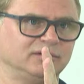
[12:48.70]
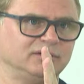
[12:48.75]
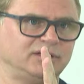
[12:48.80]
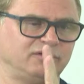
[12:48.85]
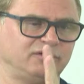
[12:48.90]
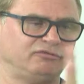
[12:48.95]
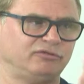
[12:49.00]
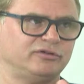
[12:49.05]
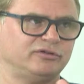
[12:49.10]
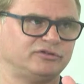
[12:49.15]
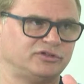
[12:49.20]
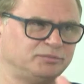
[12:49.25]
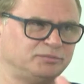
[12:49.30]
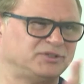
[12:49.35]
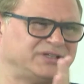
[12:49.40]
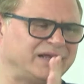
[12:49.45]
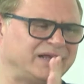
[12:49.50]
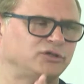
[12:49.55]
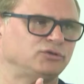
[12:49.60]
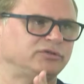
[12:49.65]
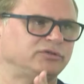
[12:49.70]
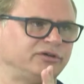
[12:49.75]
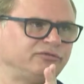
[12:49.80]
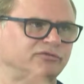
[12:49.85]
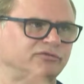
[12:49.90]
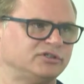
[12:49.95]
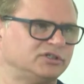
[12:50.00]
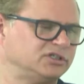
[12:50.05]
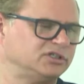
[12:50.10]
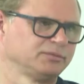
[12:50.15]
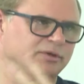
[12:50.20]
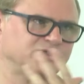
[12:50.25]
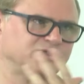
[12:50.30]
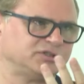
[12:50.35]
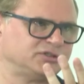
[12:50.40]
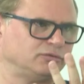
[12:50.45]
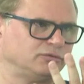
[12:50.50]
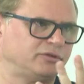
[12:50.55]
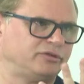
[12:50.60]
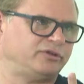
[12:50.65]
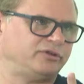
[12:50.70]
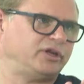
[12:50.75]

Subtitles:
a difference, substantial difference, as much as sort of